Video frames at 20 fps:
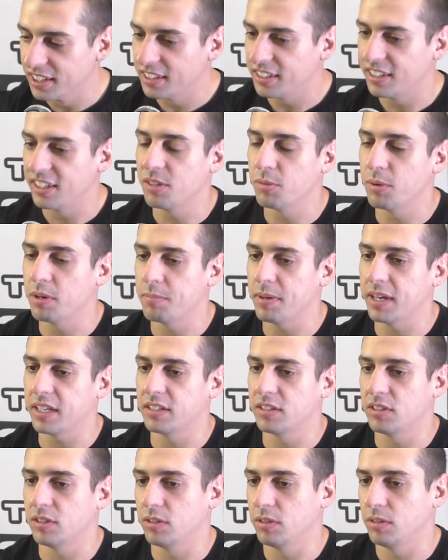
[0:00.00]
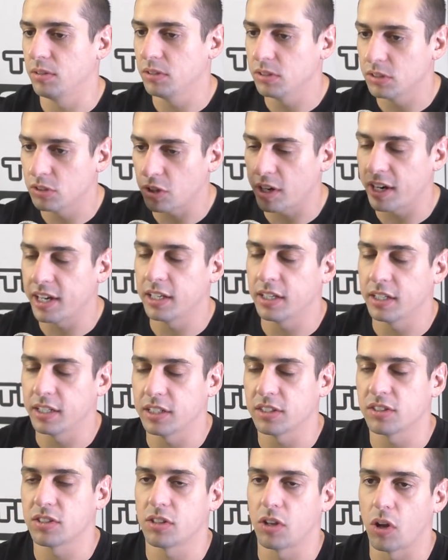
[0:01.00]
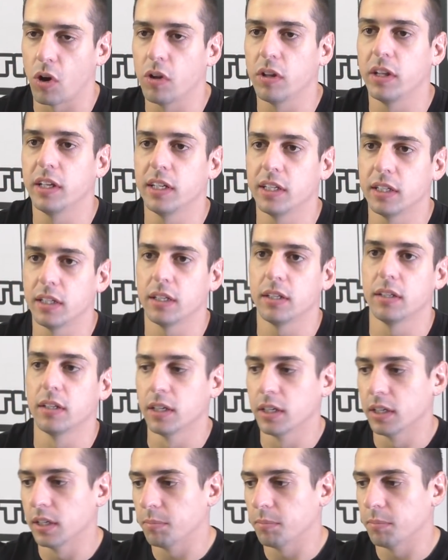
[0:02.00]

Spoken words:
Then you went back to training, I guess, slowly, and then